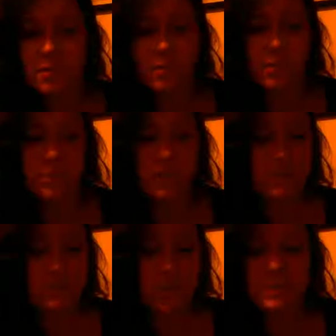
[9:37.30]
through
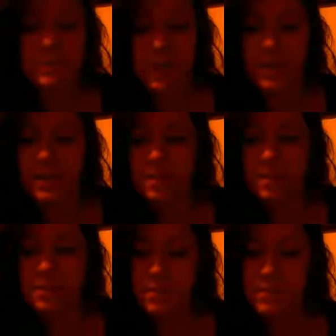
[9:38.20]
this website.
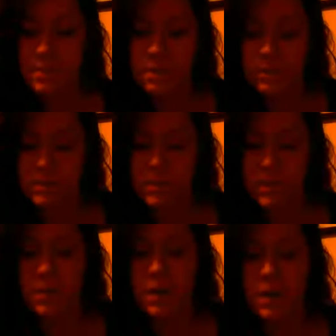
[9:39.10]
There's
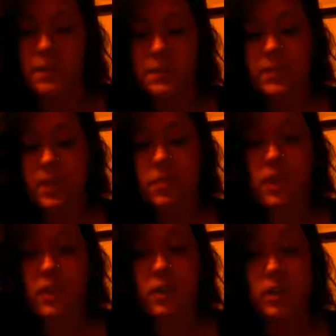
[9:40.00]
also
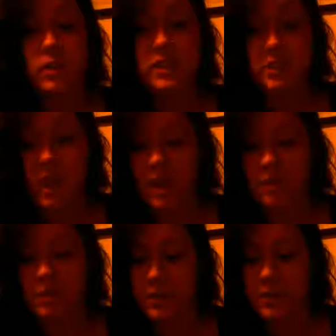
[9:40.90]
Think Early
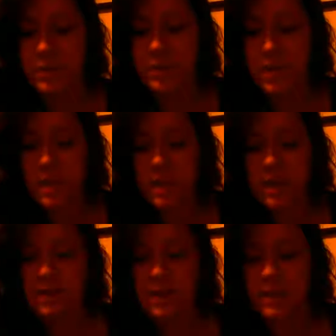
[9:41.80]
Childhood,
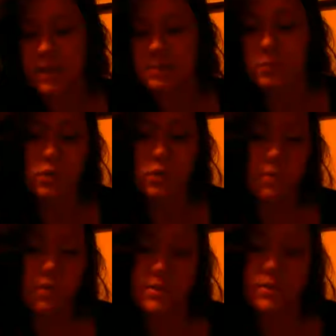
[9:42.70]
and that has more
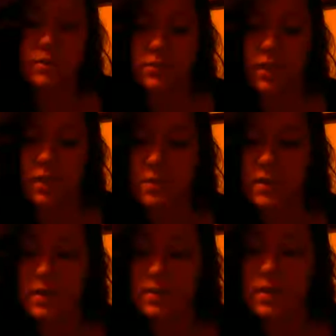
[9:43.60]
professional
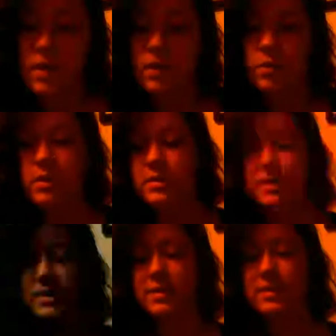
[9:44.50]
development
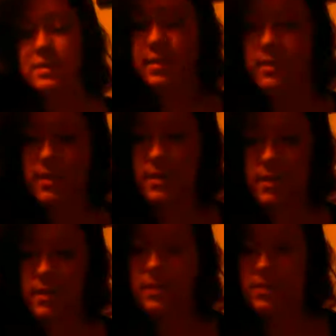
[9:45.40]
courses.
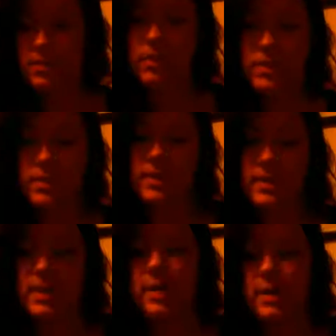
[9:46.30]
There's
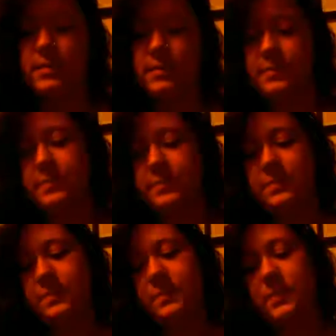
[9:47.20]
courses
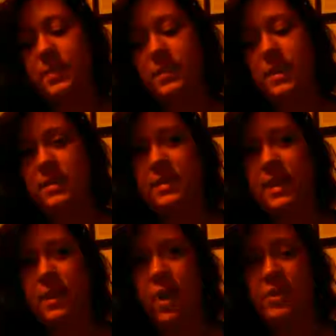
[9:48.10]
and
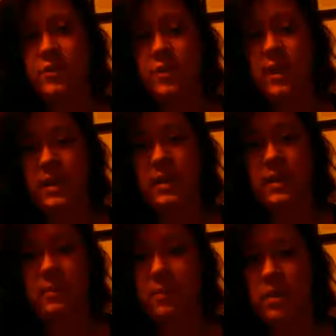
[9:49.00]
statewide training
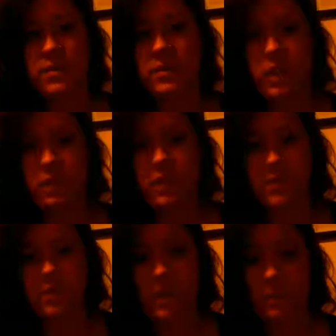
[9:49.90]
and a bunch of stuff
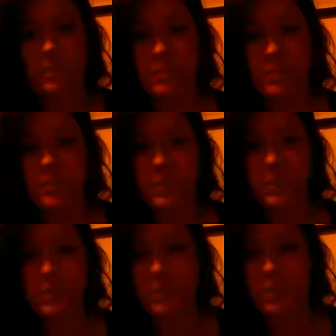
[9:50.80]
that's available to you
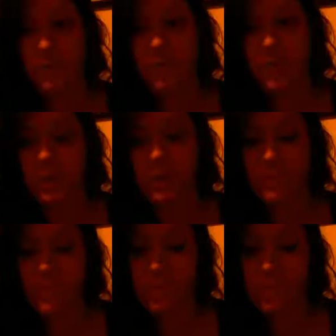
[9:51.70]
when you're on there.